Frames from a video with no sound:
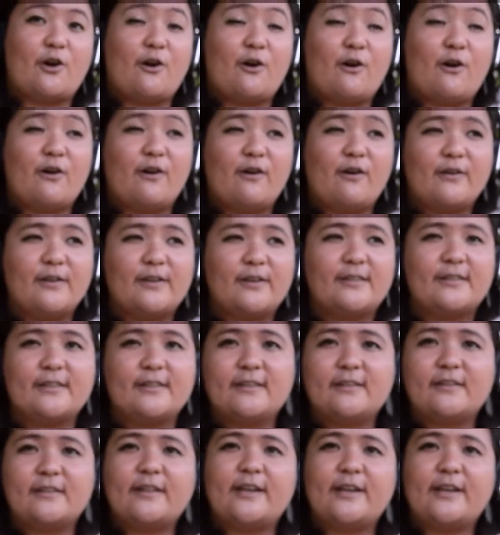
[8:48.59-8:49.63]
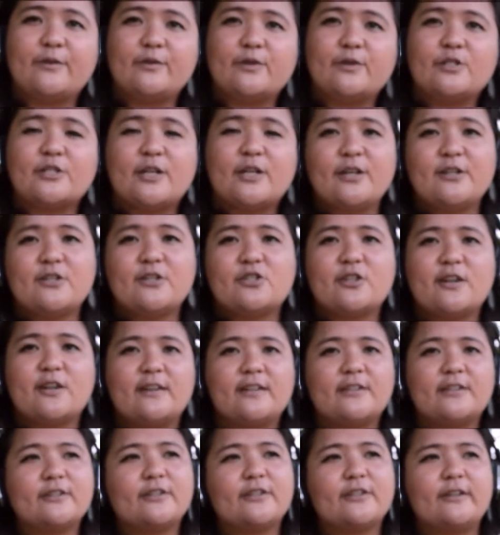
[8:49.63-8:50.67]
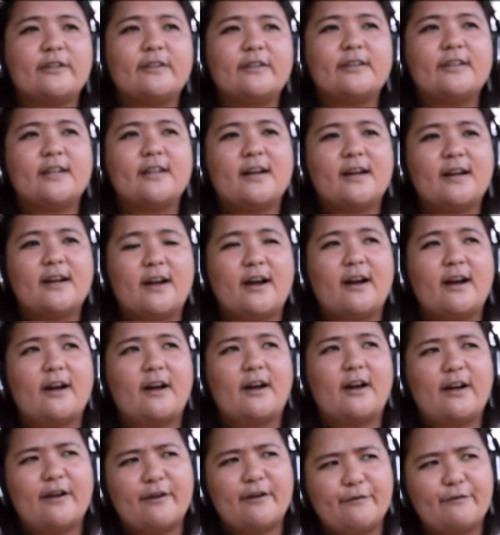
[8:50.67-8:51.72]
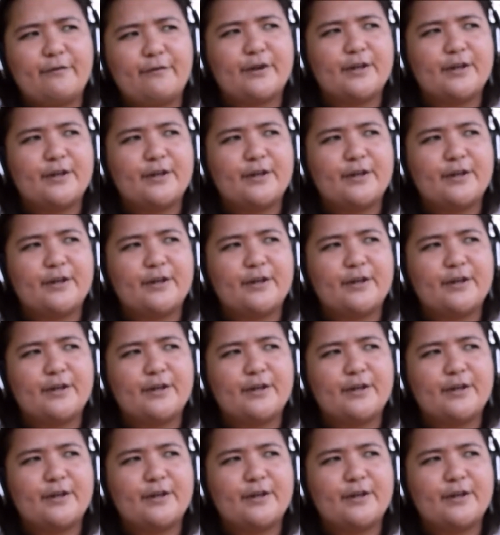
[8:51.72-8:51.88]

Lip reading: all in the language that you're trying to learn at